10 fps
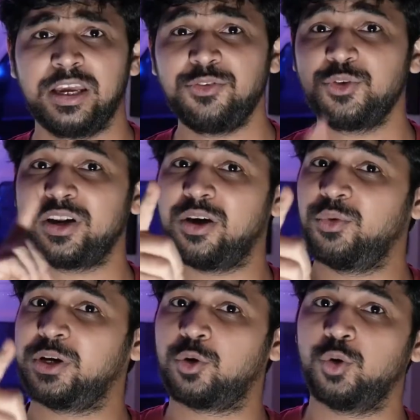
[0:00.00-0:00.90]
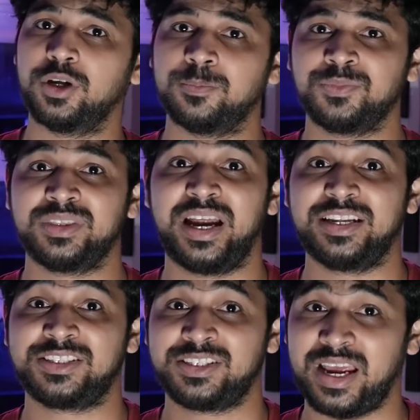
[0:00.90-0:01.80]
If you are an avid coder that
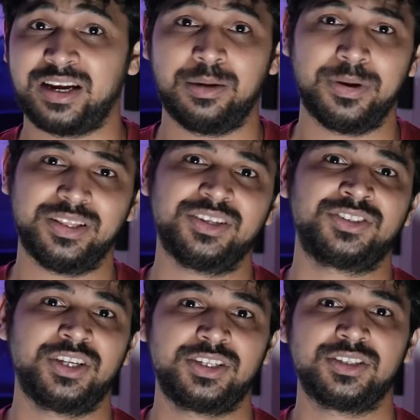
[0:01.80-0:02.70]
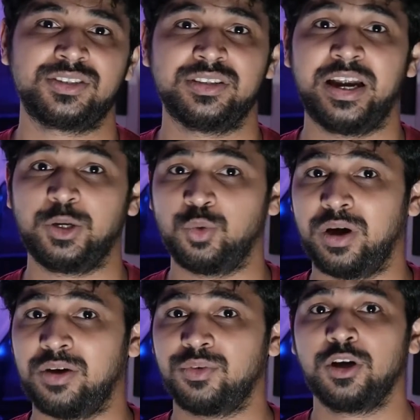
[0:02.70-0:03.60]
is shackled by the restrictions that you
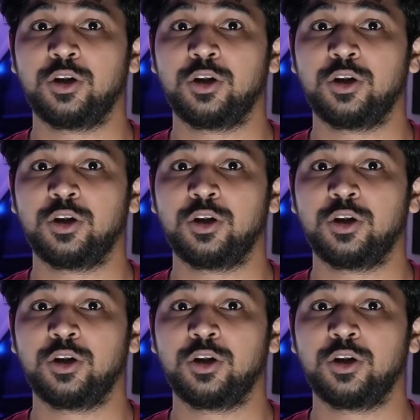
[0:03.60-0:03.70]
have